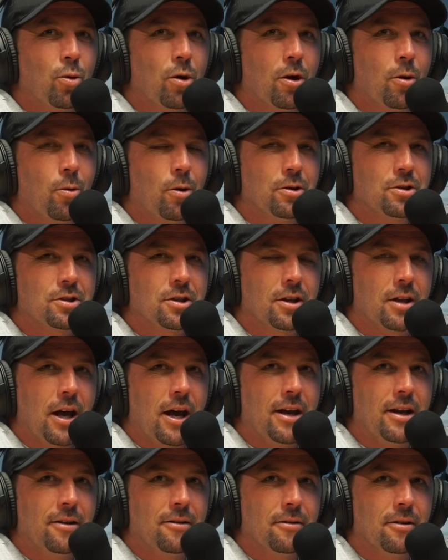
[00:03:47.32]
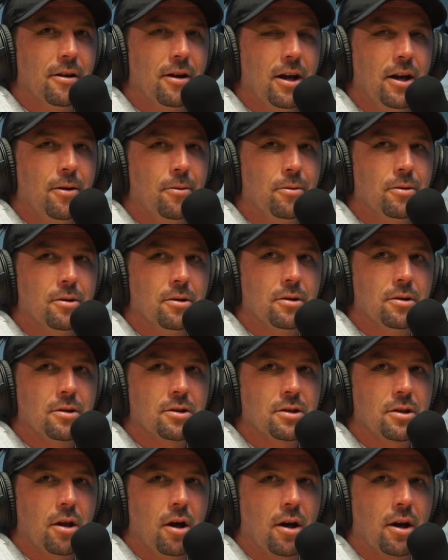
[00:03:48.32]
one I watched today. It
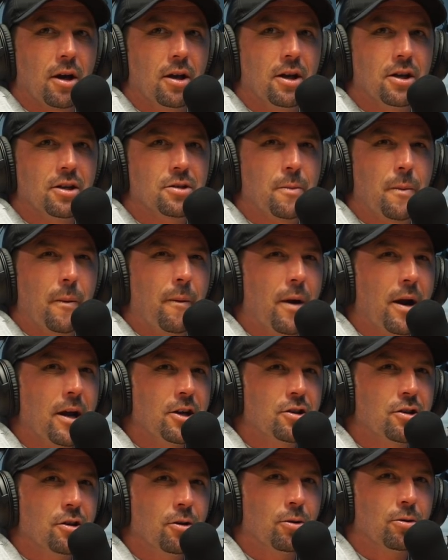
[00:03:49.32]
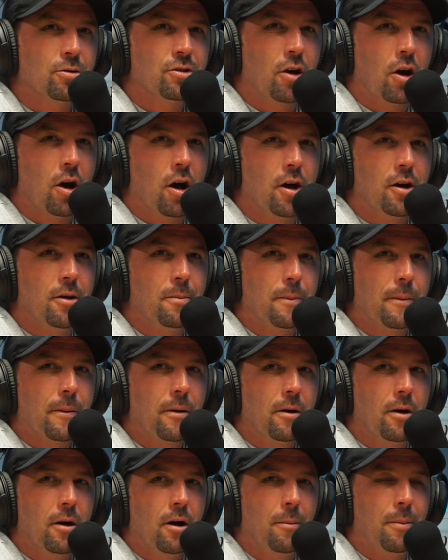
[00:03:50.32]
was like an inspirational type
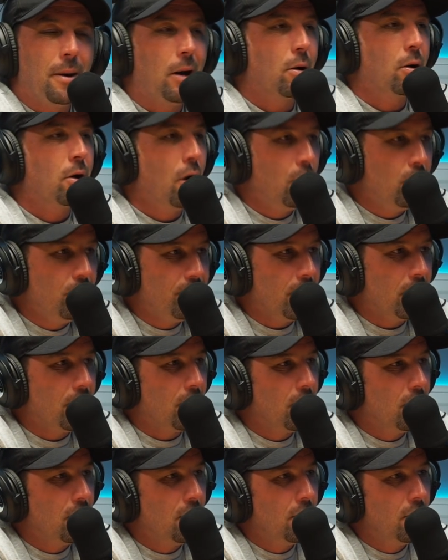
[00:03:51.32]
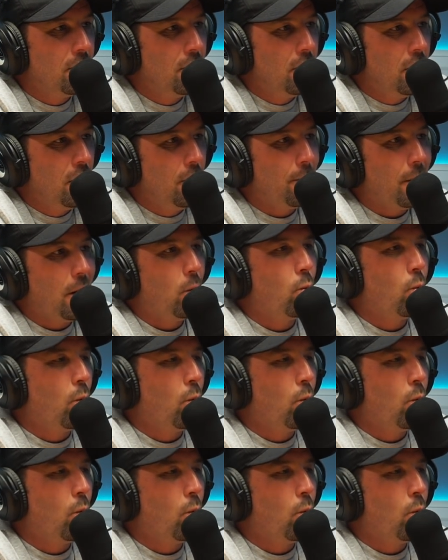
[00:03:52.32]
about COVID about right.